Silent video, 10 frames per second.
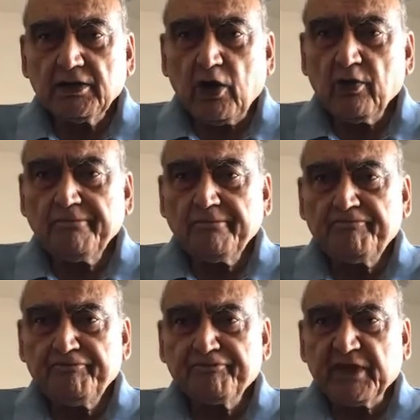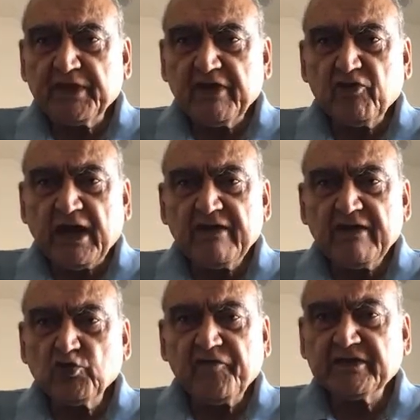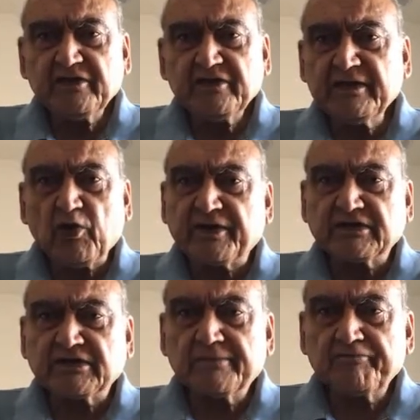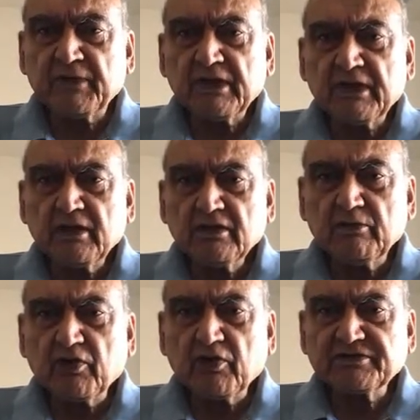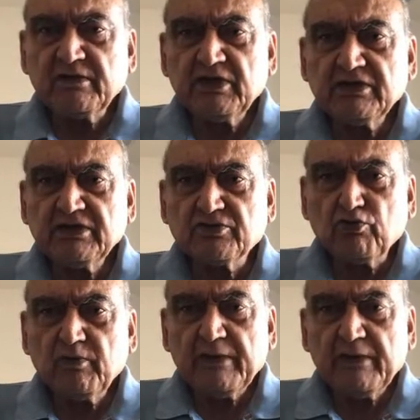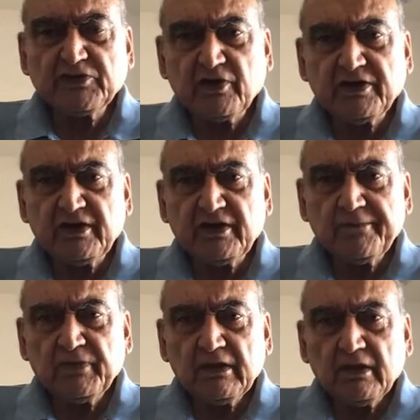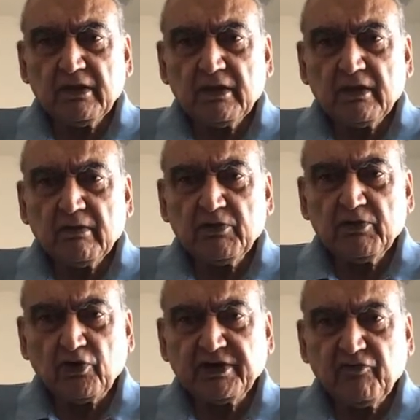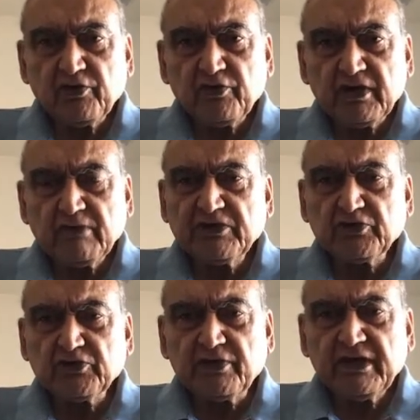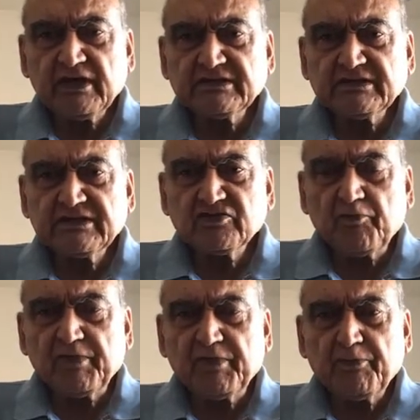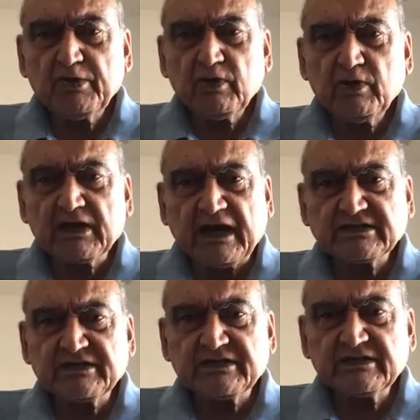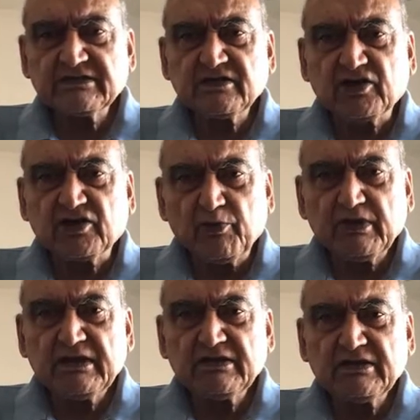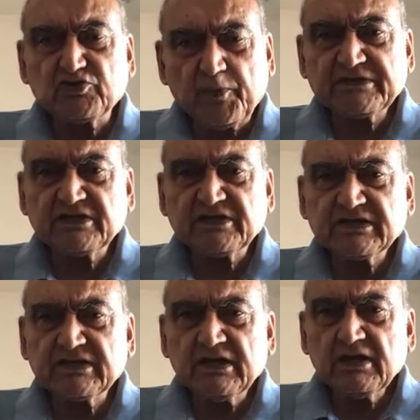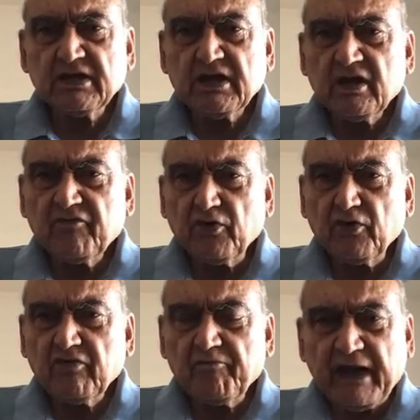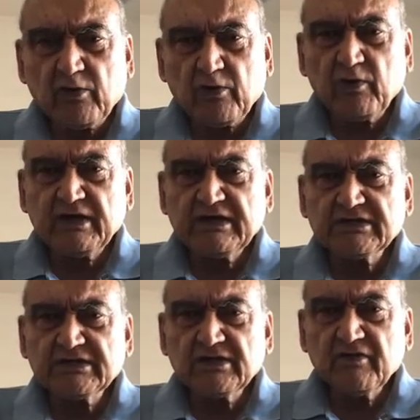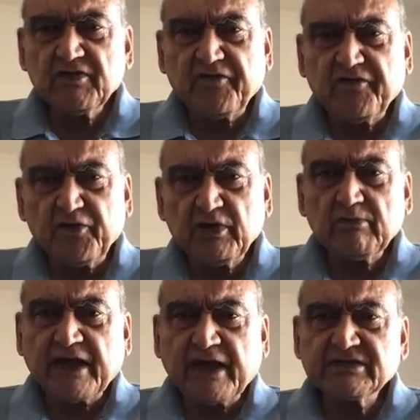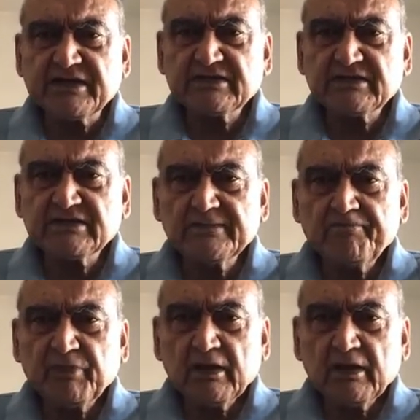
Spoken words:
Now, therefore, I have no faith in democracy. Democracy means rule by majority, majority vote, and majority consists of people who are casteist and communal, superstitious, full of backwardness, with feudal mindsets.